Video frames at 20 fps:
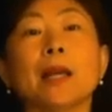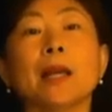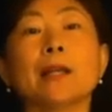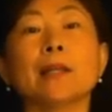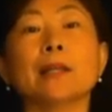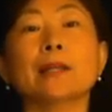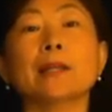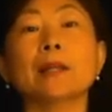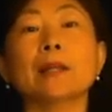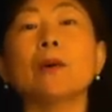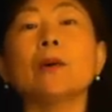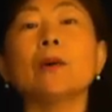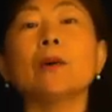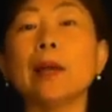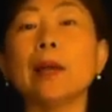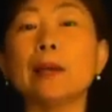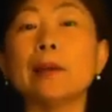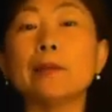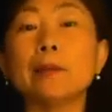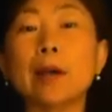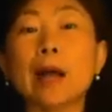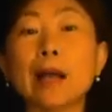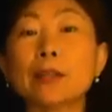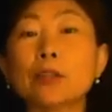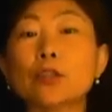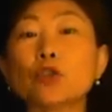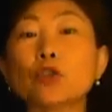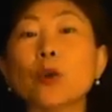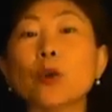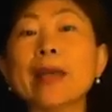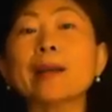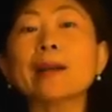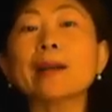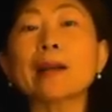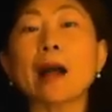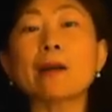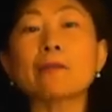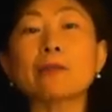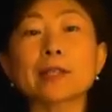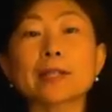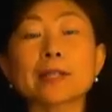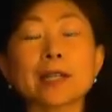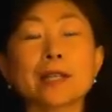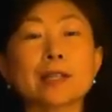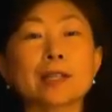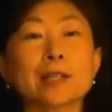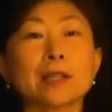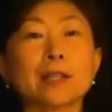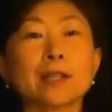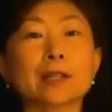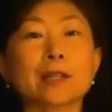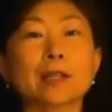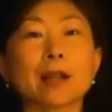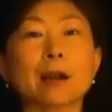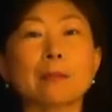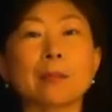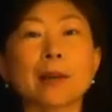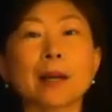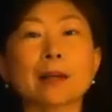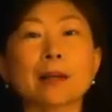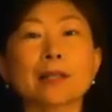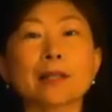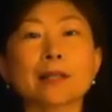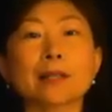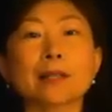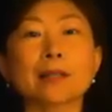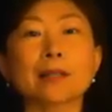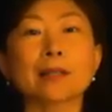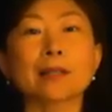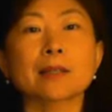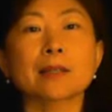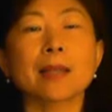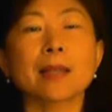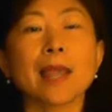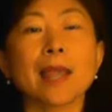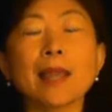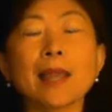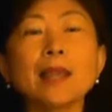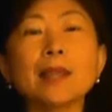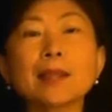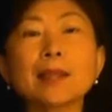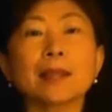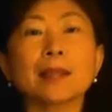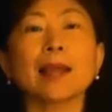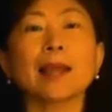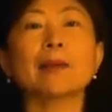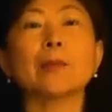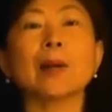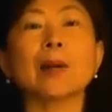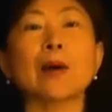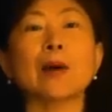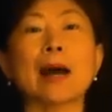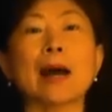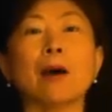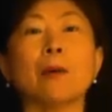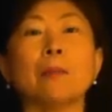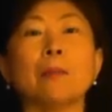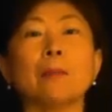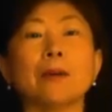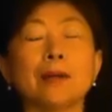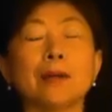So strike a conversation in Starbucks. Anything that will help.